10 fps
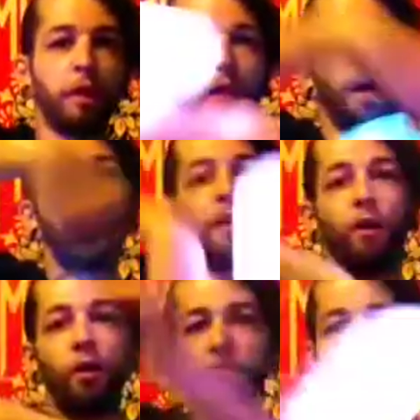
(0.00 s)
And they
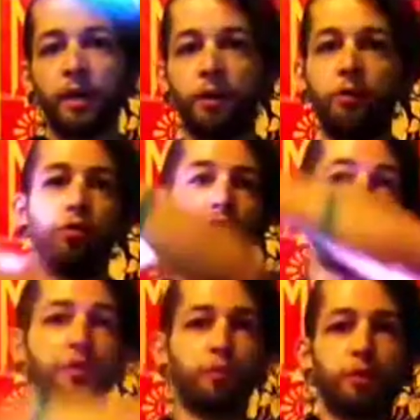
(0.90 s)
alternate who
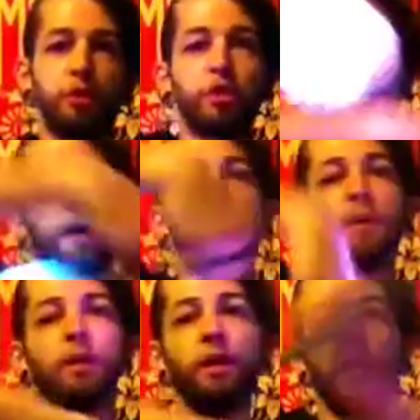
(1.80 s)
does which job.
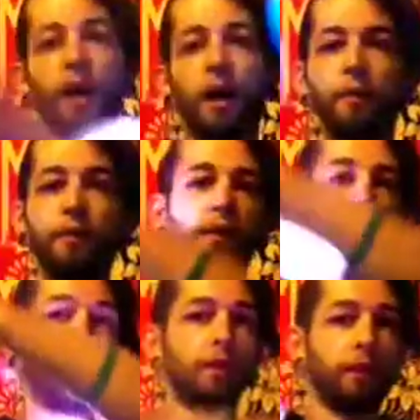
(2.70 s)
On
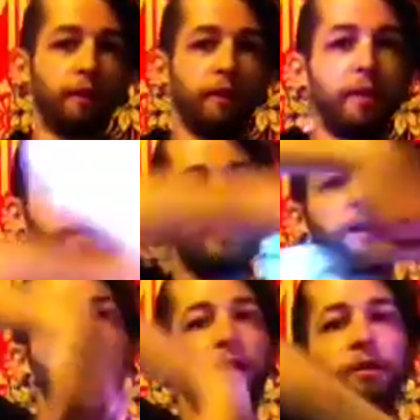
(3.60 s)
the left-hand
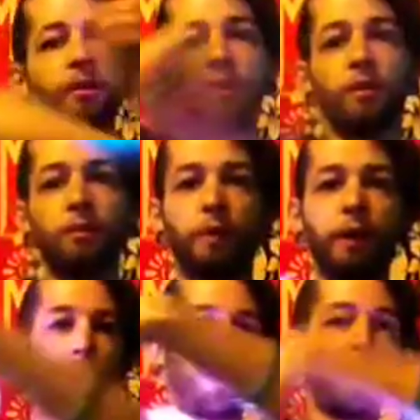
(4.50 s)
side, my
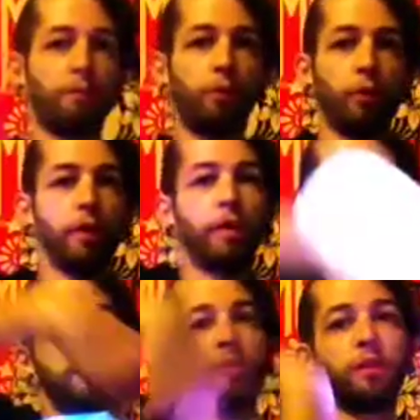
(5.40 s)
right poi
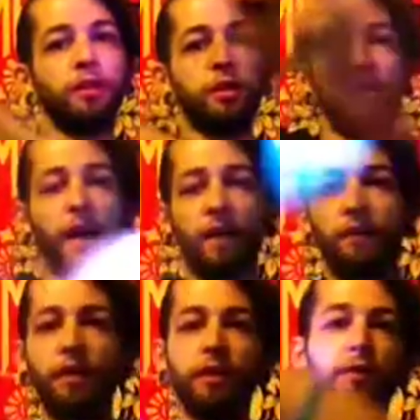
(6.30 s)
is going to dive
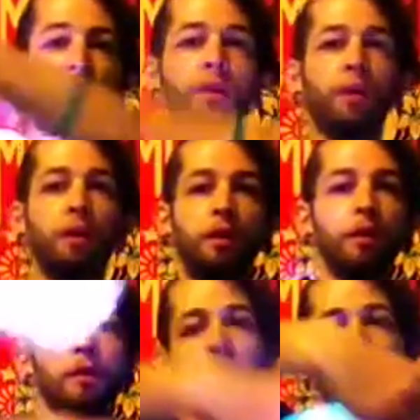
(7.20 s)
in.
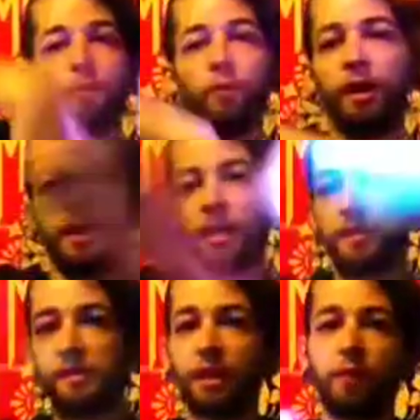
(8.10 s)
The right-hand
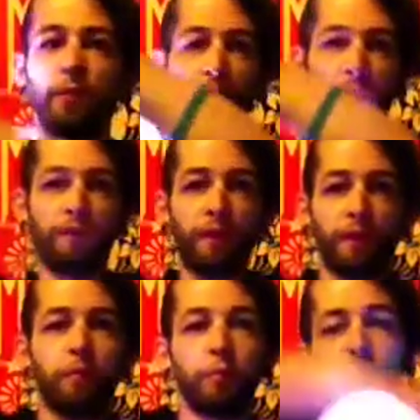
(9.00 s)
side, my
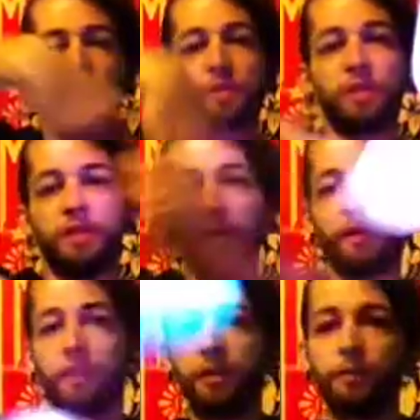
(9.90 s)
left-hand poi is going to dive
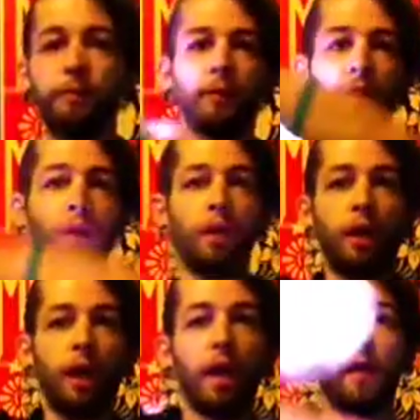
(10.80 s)
in.
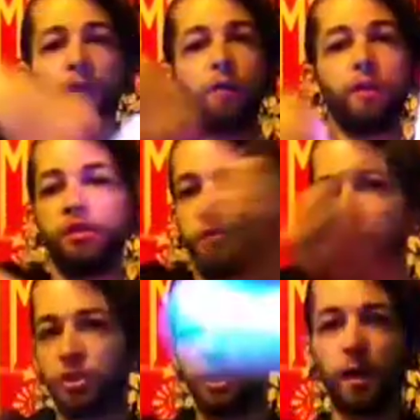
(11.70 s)
And then they
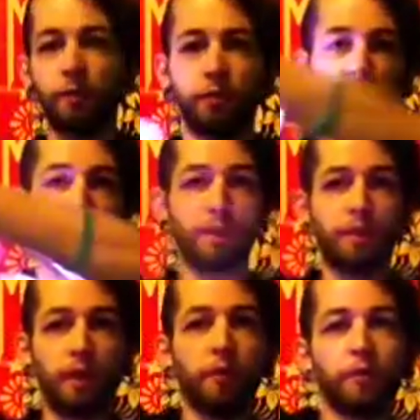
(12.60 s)
switch jobs when they get to the
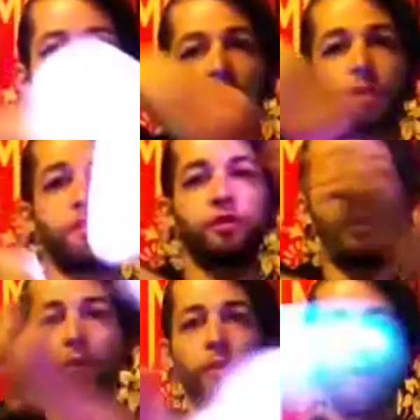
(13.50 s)
other side.
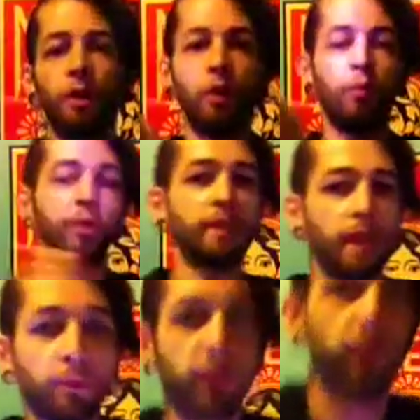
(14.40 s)
So what's happening